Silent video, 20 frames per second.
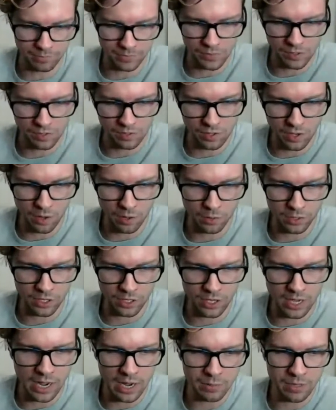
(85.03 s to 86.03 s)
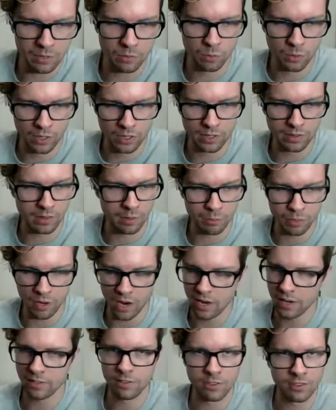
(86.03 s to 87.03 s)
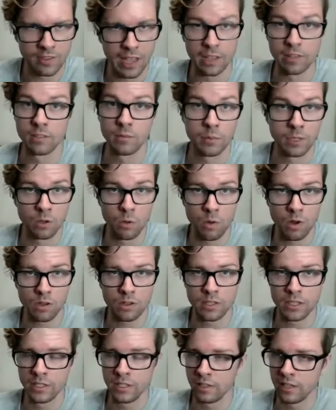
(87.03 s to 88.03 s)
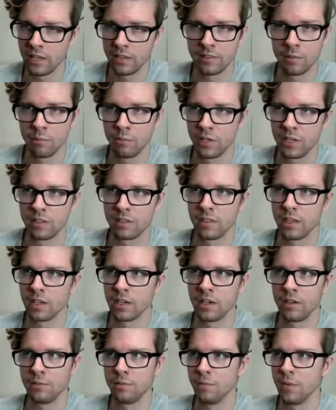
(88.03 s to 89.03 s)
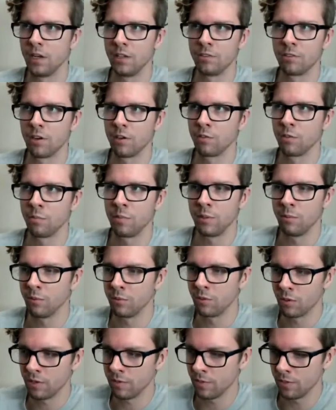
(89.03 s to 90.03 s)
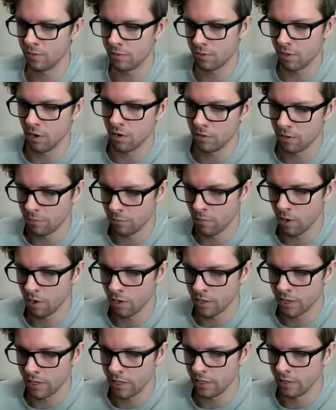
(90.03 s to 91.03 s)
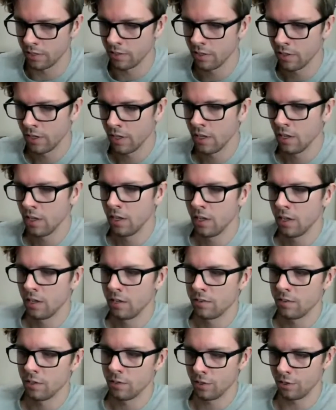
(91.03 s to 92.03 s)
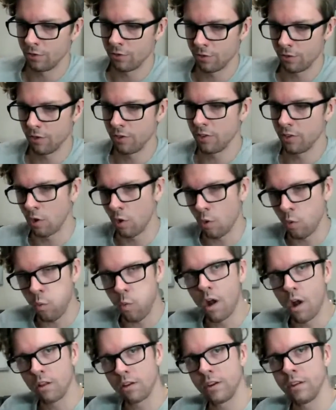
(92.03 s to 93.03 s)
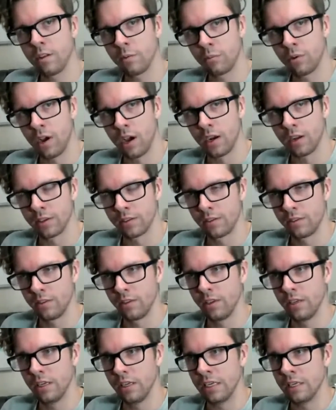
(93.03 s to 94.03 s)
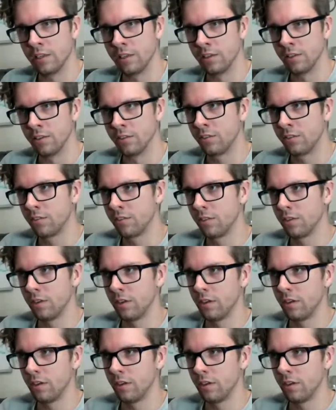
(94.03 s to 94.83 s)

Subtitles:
So you got to be the product just has to be quality, and that's a big thing I stress with people. Don't even start the marketing till you're sure the quality of the product is